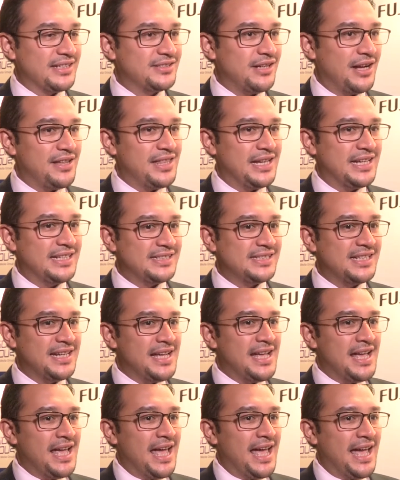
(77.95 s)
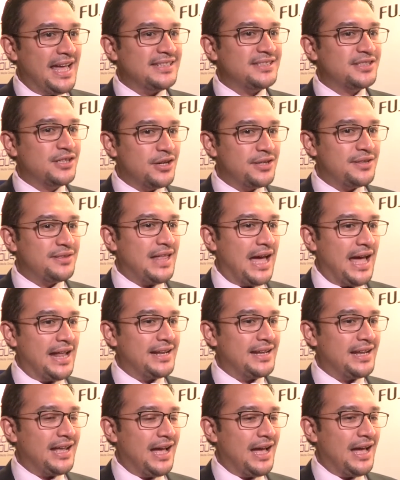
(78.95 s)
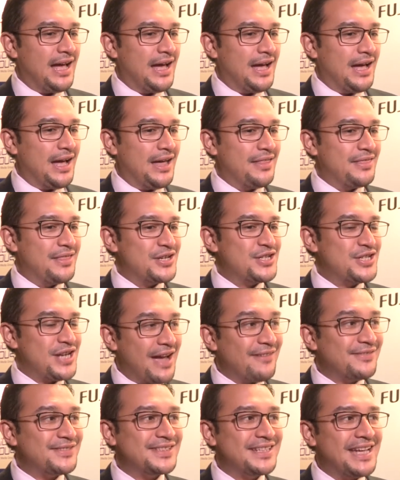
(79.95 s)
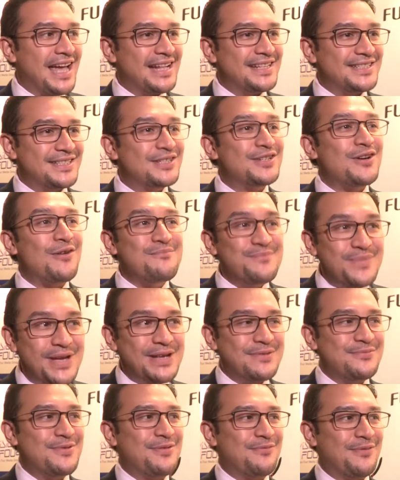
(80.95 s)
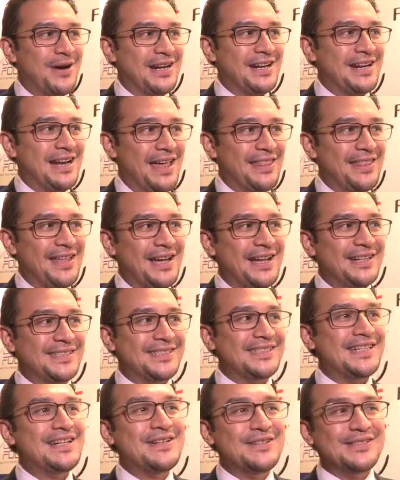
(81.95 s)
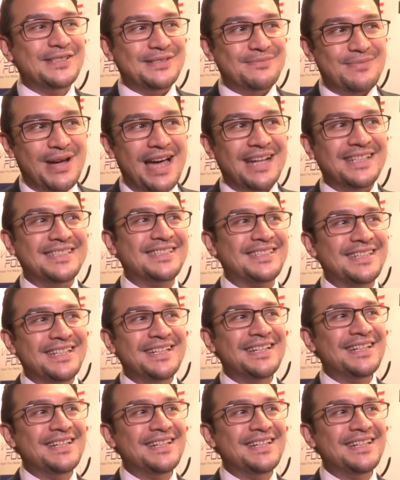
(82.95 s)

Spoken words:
So I think it's good that the chefs get to compete with one another to see who's the best.